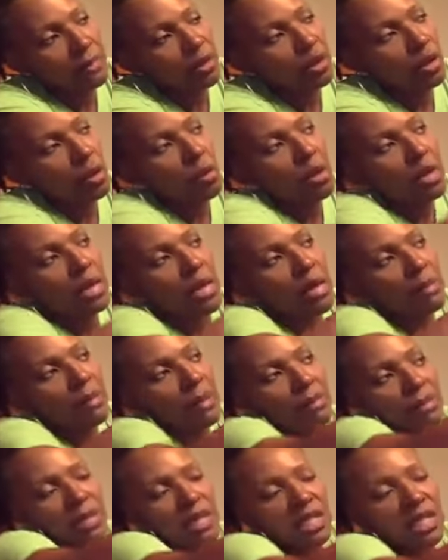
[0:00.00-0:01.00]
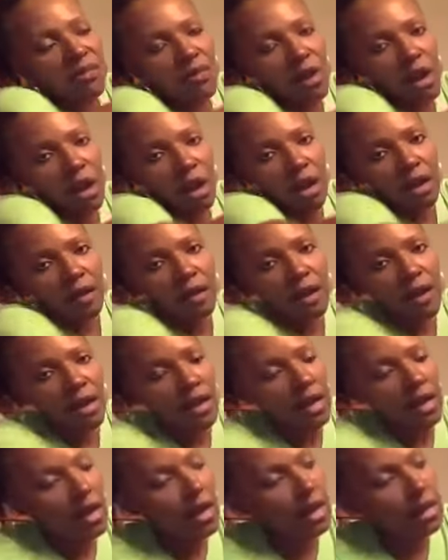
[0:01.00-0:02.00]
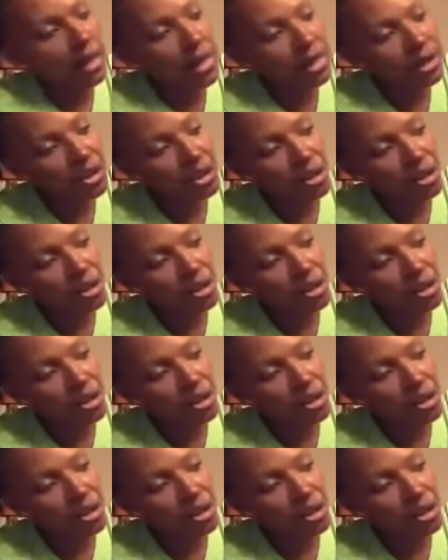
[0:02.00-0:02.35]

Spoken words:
You don't want to come up this far unless